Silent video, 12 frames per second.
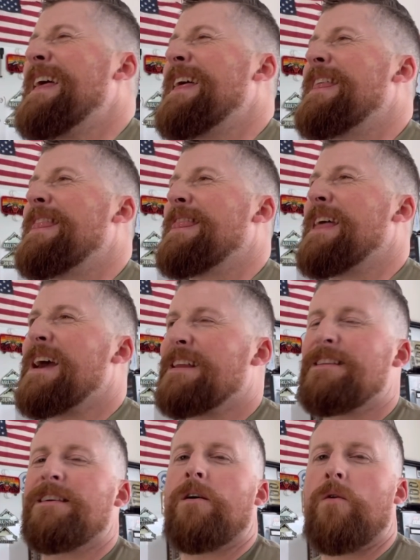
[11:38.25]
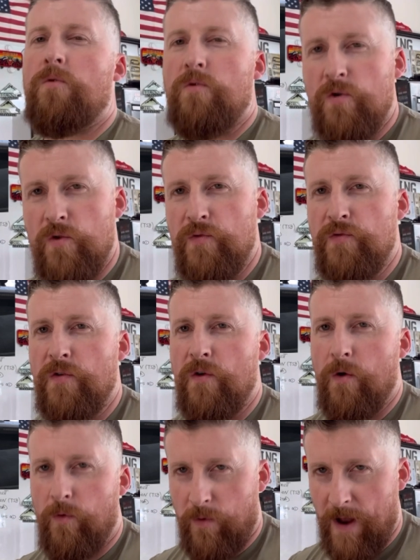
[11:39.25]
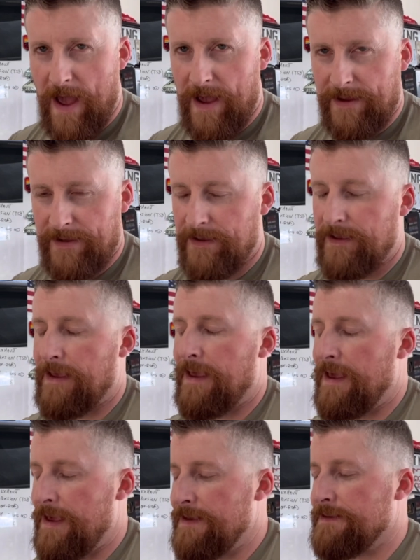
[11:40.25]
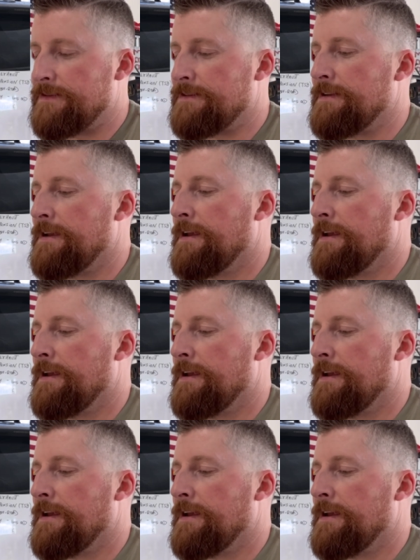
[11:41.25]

that roof rack it's